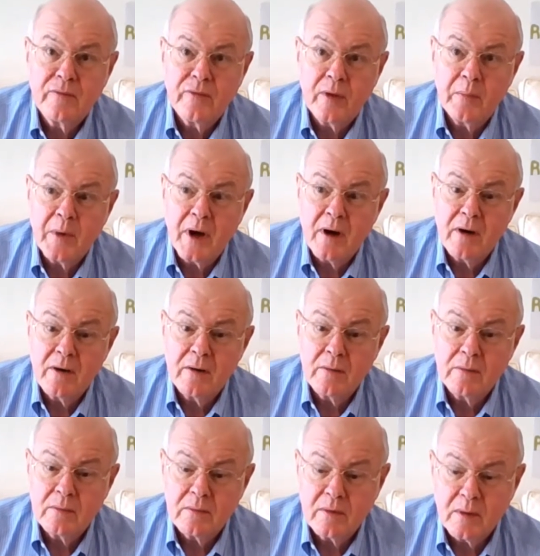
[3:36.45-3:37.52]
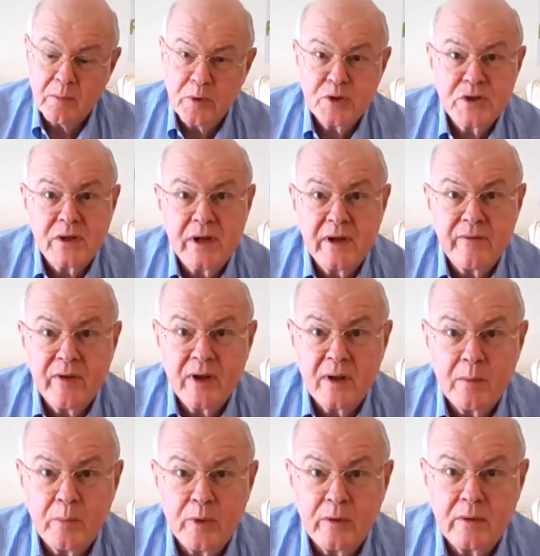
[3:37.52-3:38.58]
from our commercially
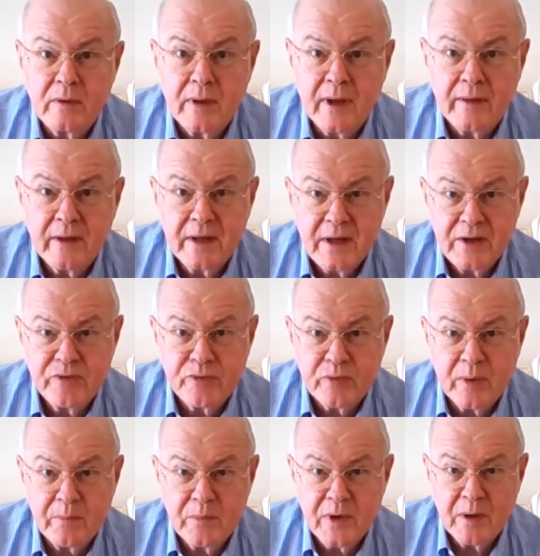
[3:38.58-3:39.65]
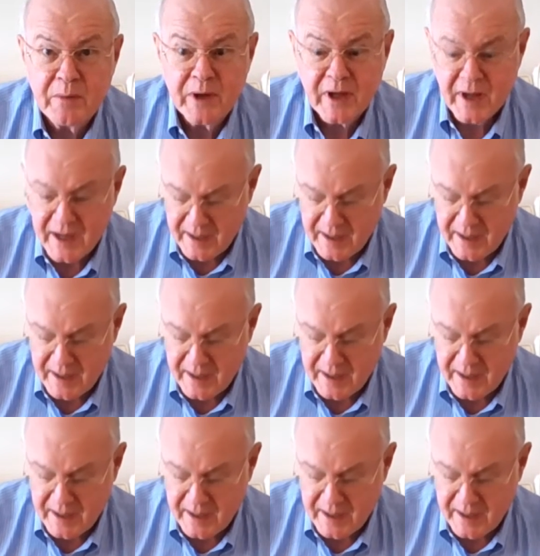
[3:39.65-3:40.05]
available LED strip dimming